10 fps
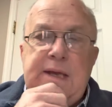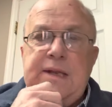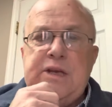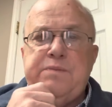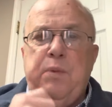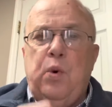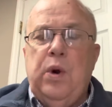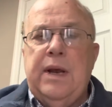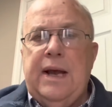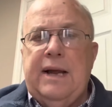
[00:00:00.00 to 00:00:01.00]
this
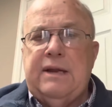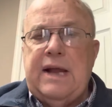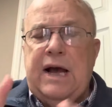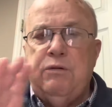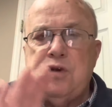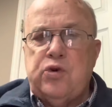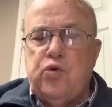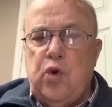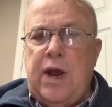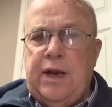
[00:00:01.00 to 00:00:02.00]
boy, I was a
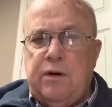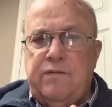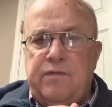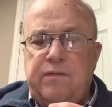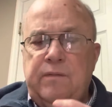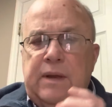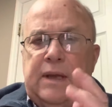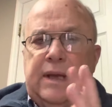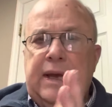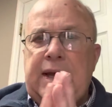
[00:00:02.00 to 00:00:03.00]
trainer
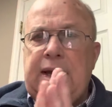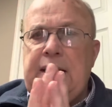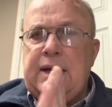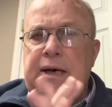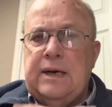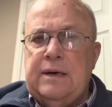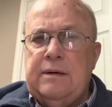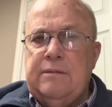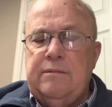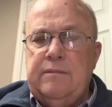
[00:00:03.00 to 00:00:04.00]
and
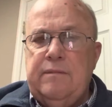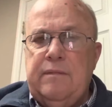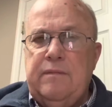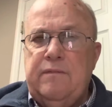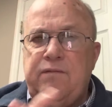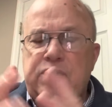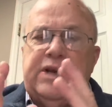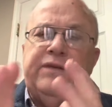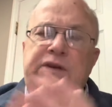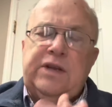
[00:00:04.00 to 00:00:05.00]
for
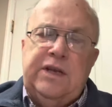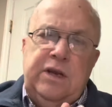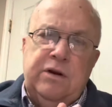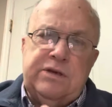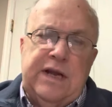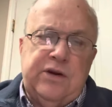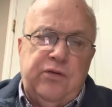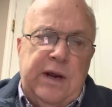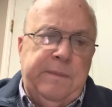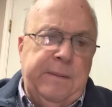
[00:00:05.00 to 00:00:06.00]
17 years, and I
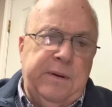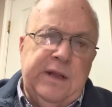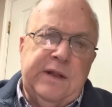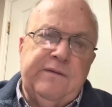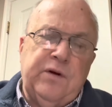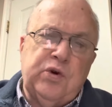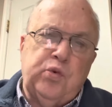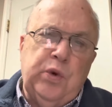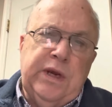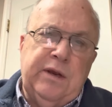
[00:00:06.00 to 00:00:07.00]
trained people in the
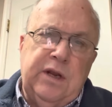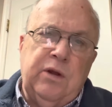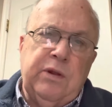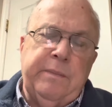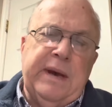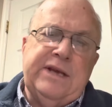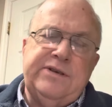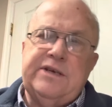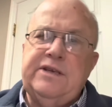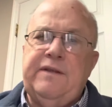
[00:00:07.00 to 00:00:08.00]
first week, you know, the
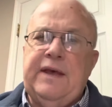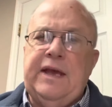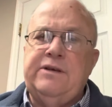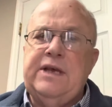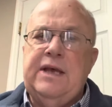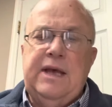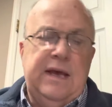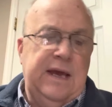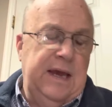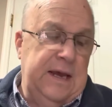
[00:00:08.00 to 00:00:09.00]
basics and things.
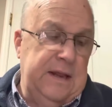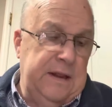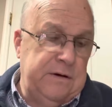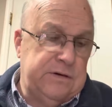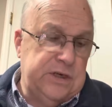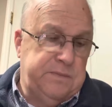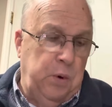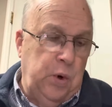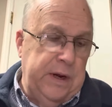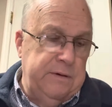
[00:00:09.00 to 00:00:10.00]
And there's this
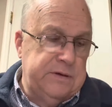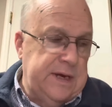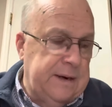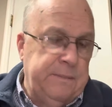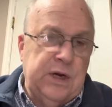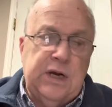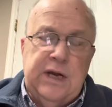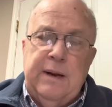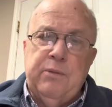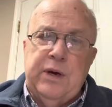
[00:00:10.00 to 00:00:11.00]
boy, he was out of
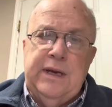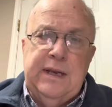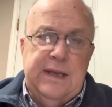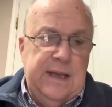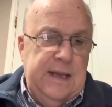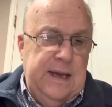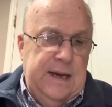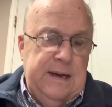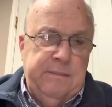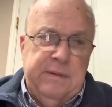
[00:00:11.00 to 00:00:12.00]
Montgomery,
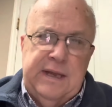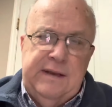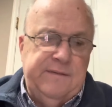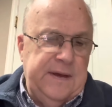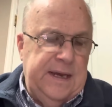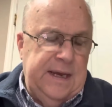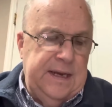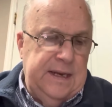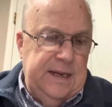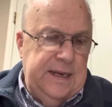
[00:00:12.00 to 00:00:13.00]
I believe,
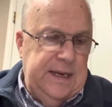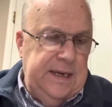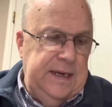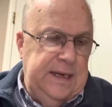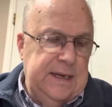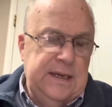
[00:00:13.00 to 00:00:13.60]
and he...